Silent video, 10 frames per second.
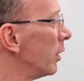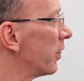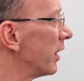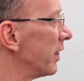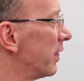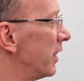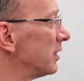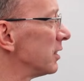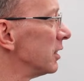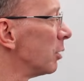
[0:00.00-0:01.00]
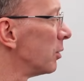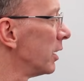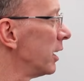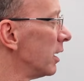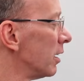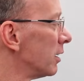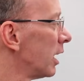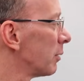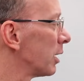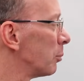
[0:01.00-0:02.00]
with this number here.
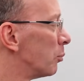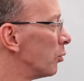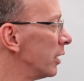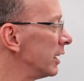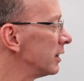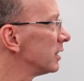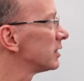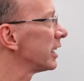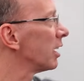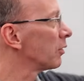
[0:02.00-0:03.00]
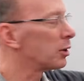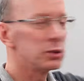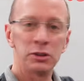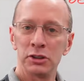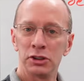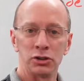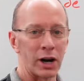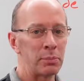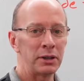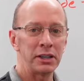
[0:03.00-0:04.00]
I'm going to bring this down,
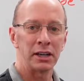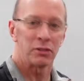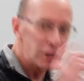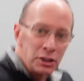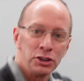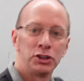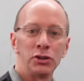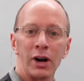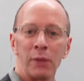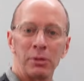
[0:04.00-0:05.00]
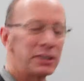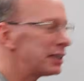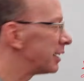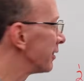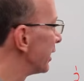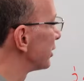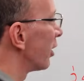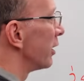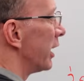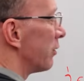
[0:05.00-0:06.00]
drop it down, drop it down. That's
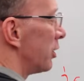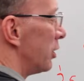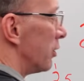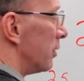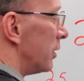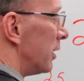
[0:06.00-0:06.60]
all you have to do.